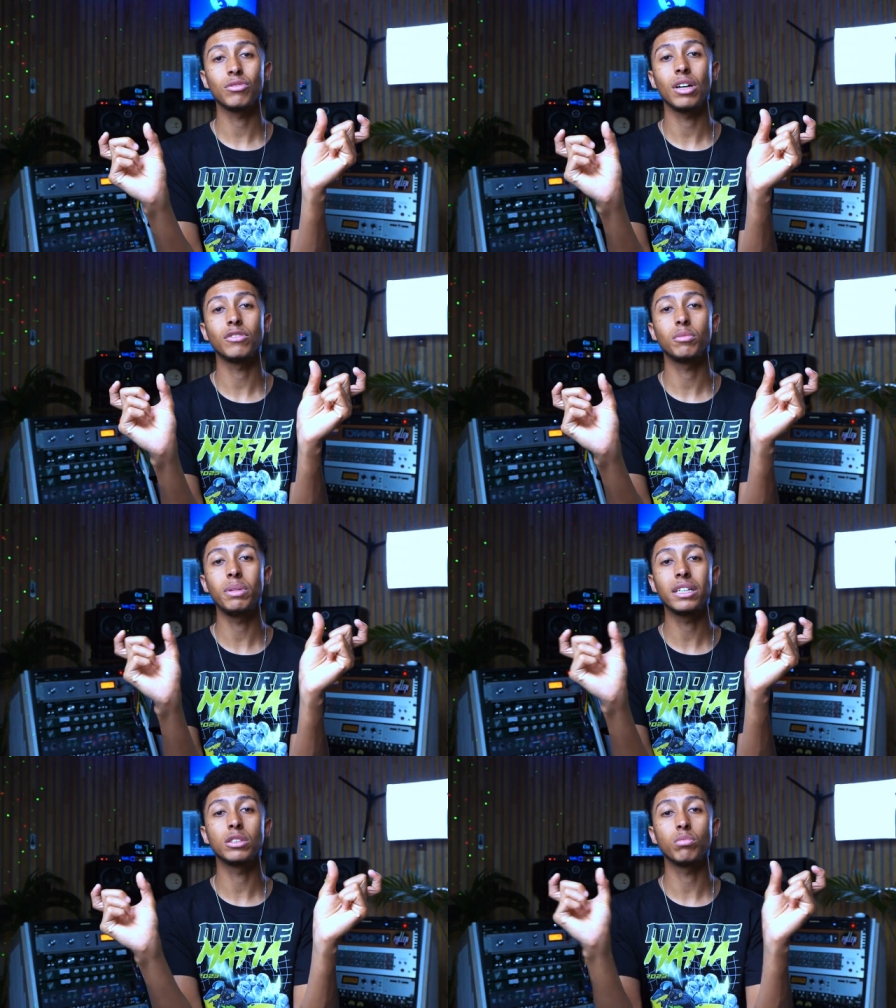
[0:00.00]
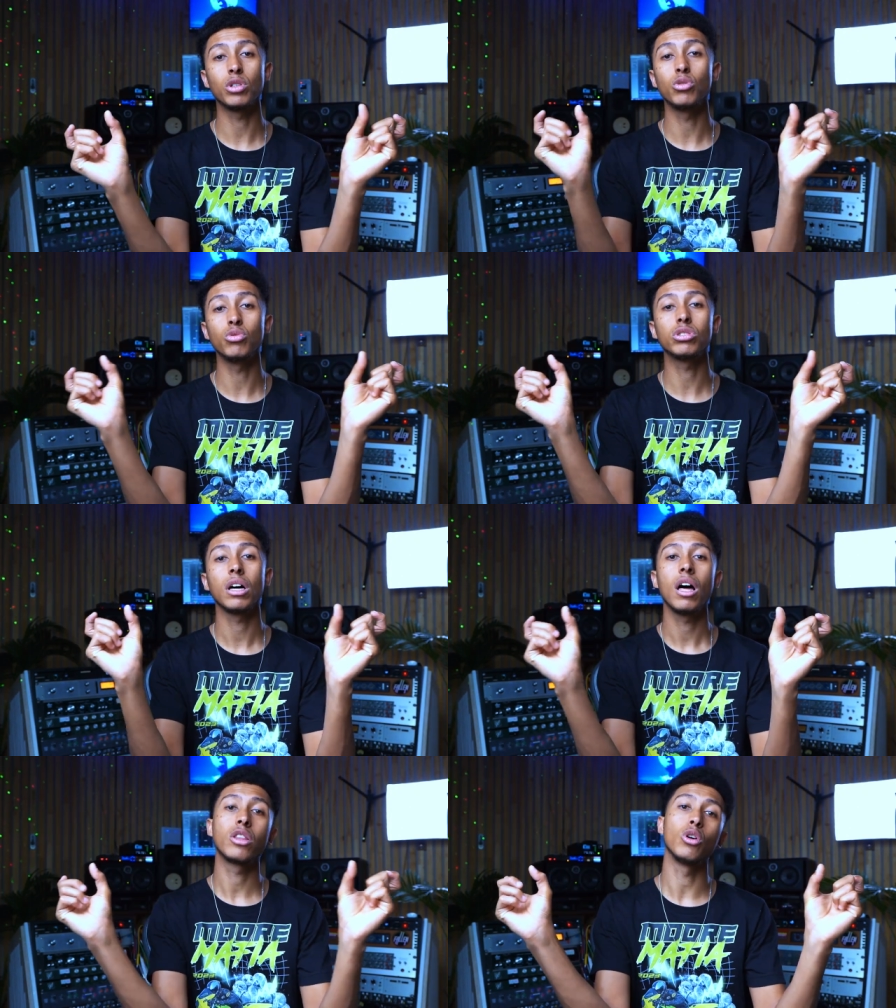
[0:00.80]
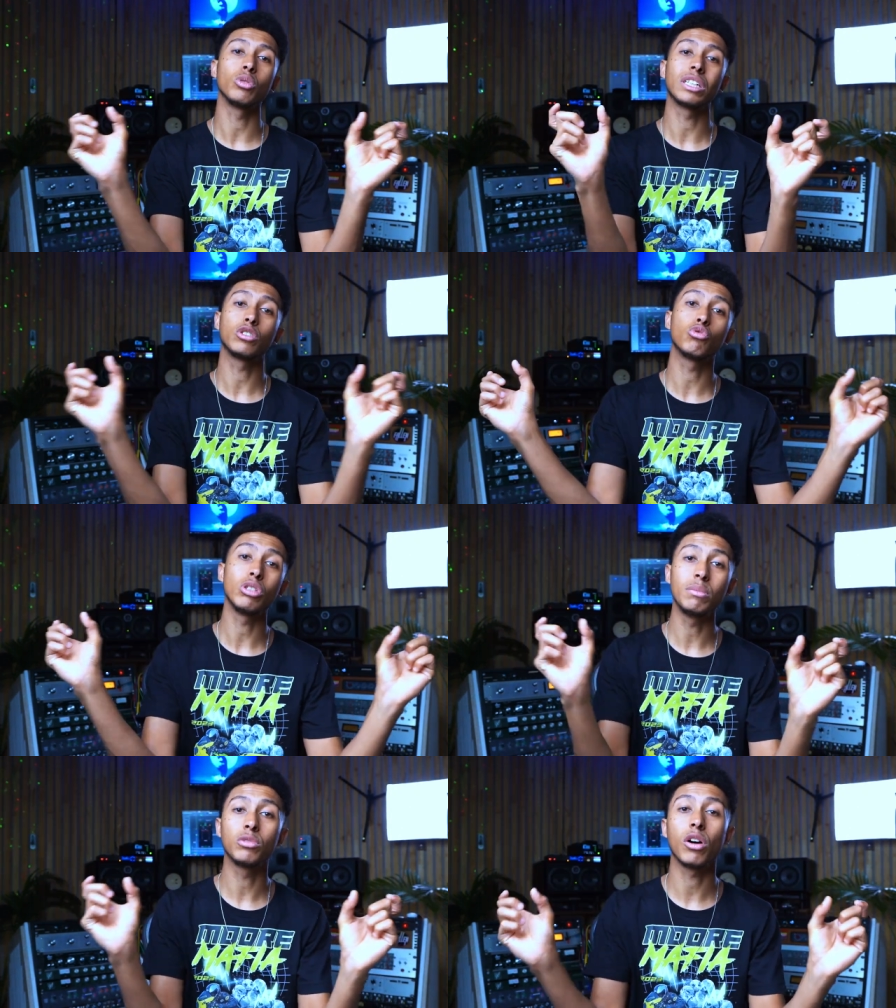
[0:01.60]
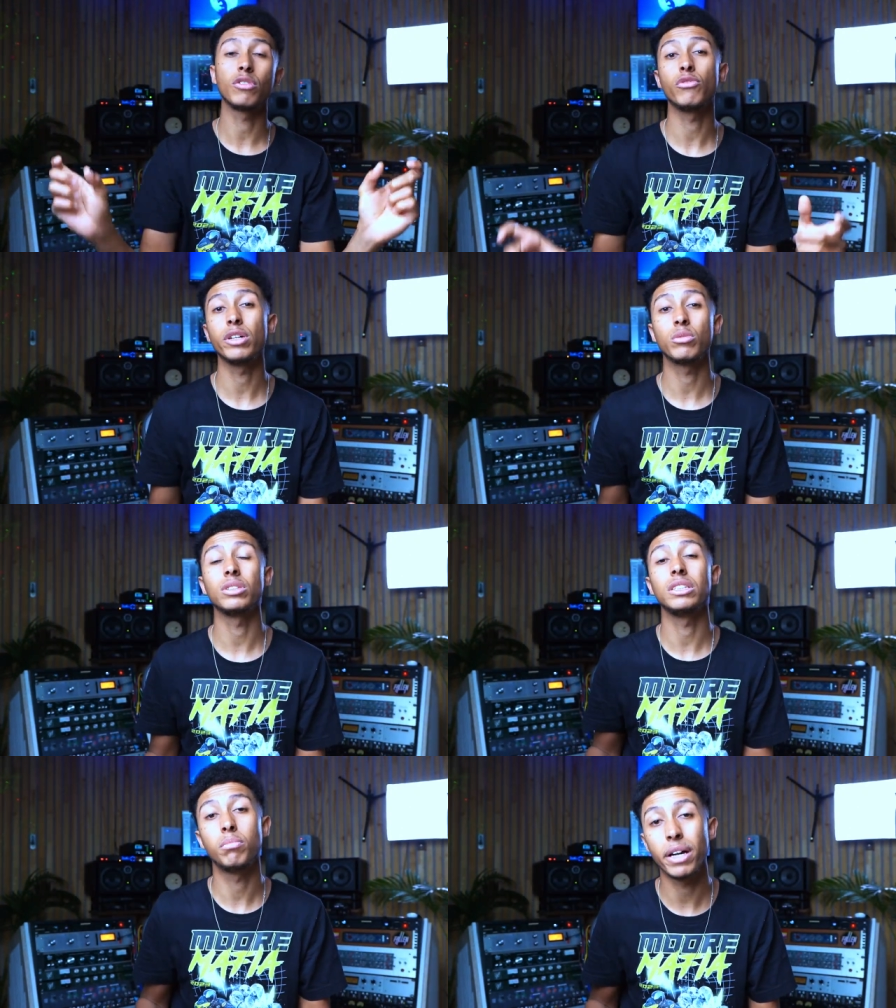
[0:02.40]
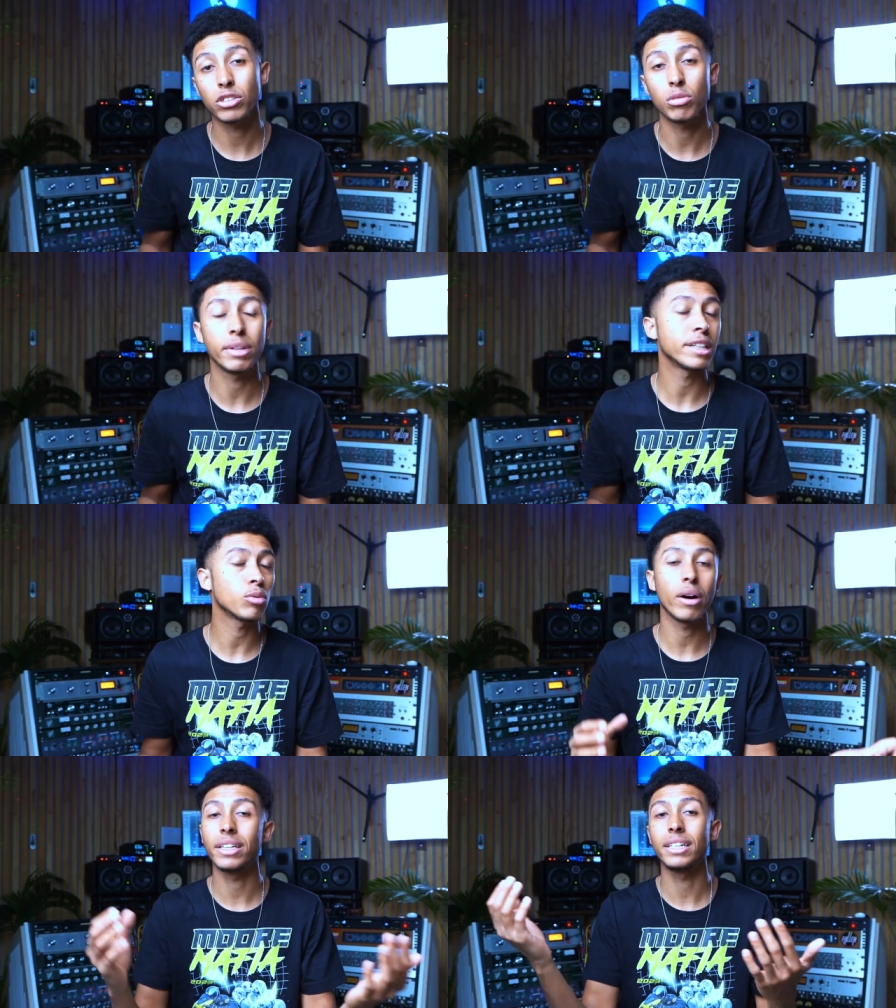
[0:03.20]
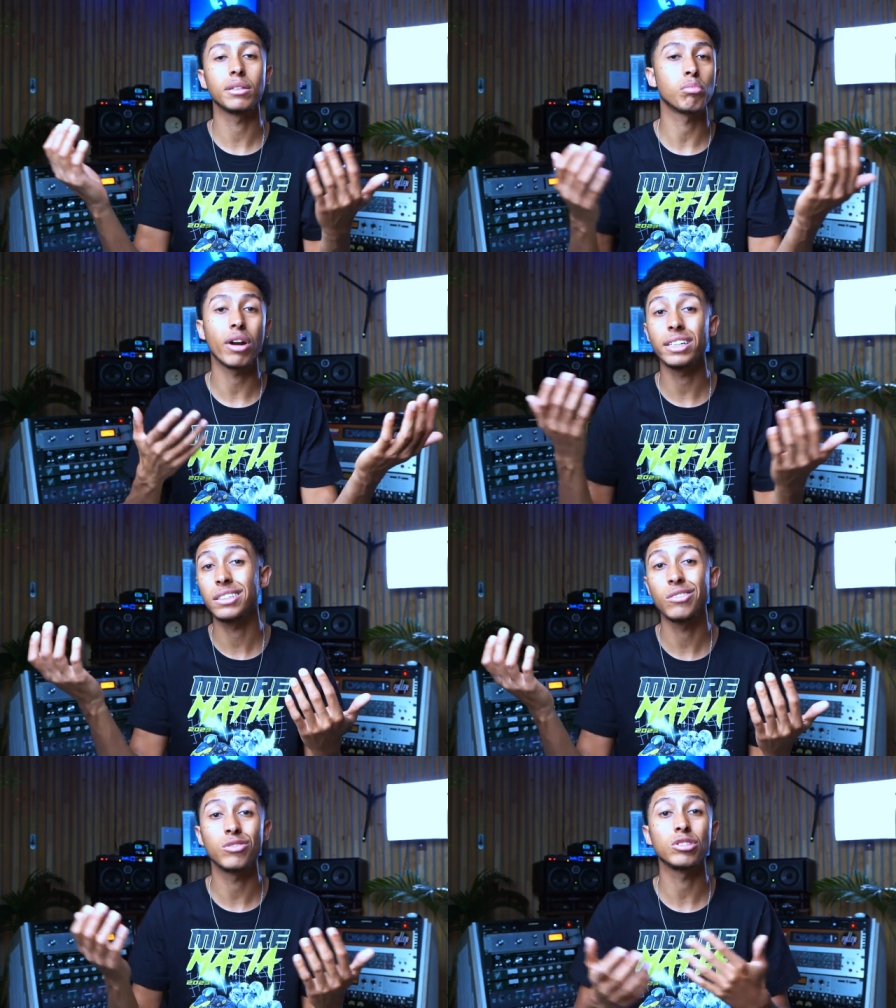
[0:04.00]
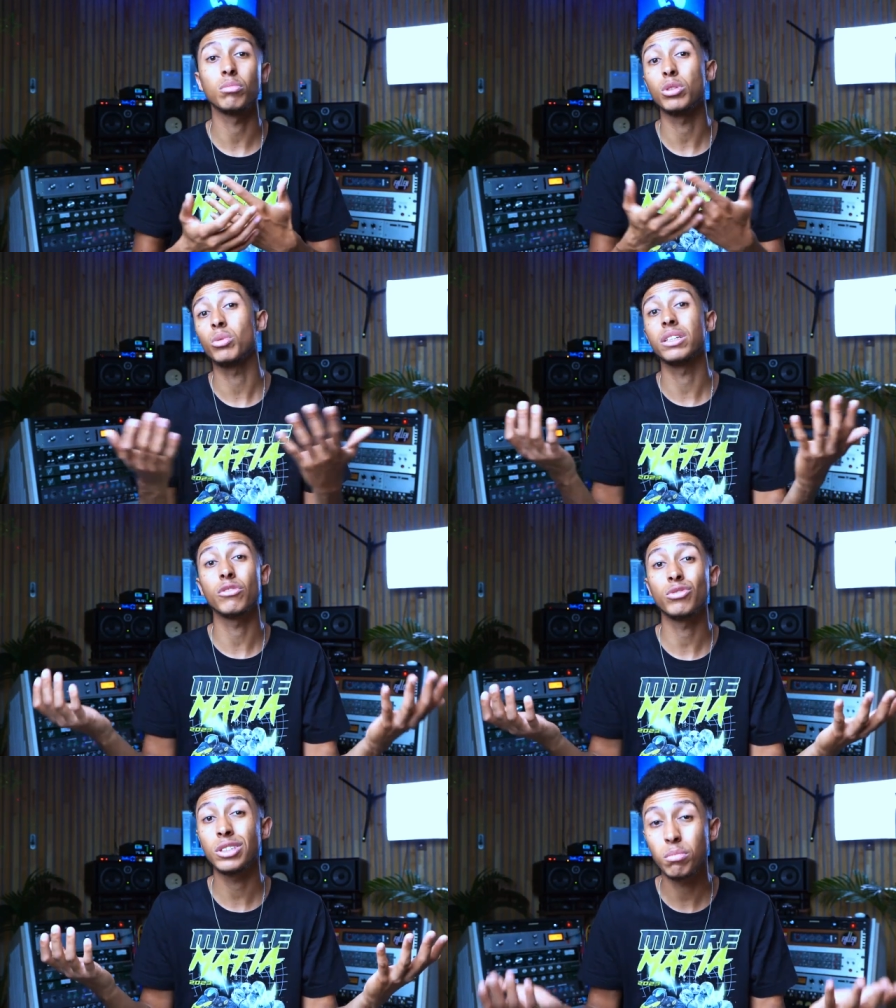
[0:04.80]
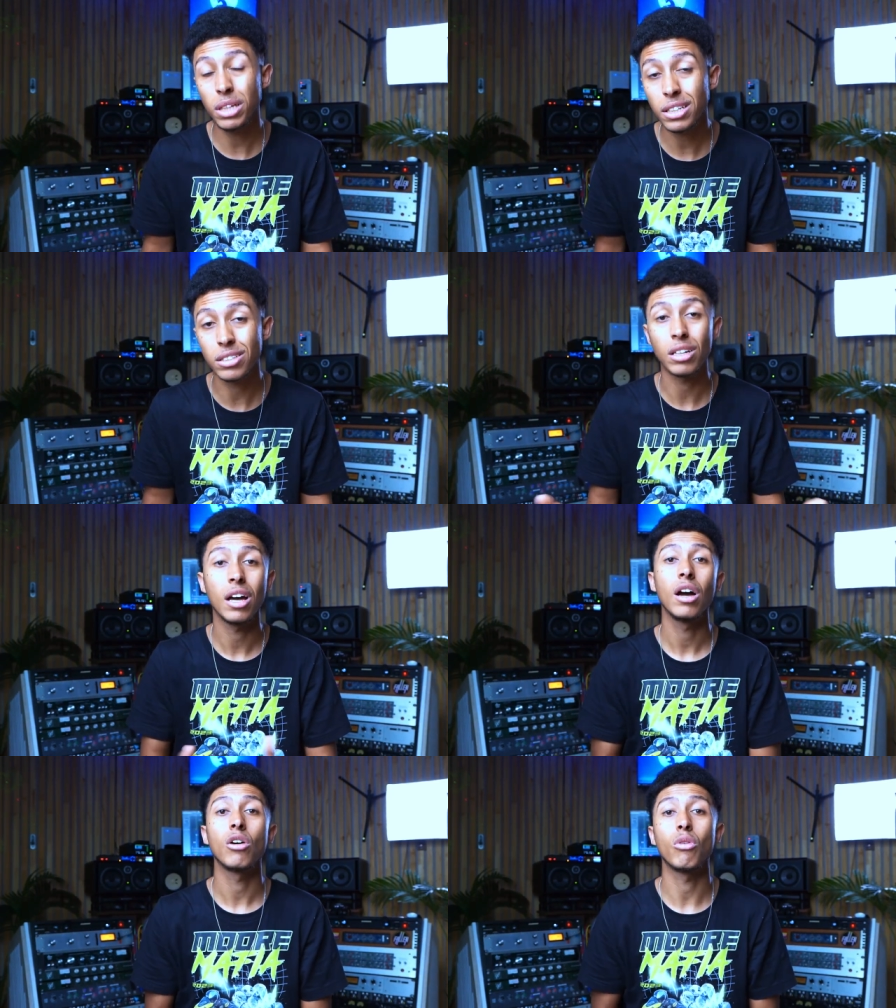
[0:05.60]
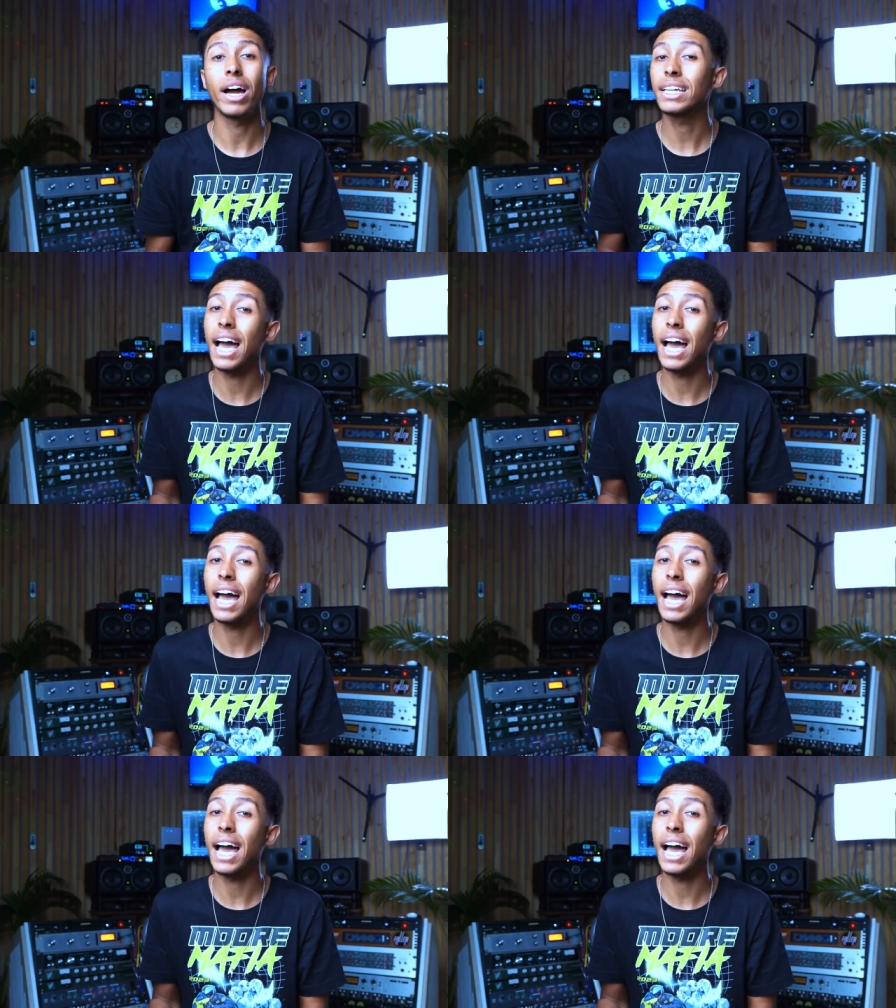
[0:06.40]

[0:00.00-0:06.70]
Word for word: to have speakers produce those extremes of the frequency spectrum. That's why there's a price difference between different speakers, right?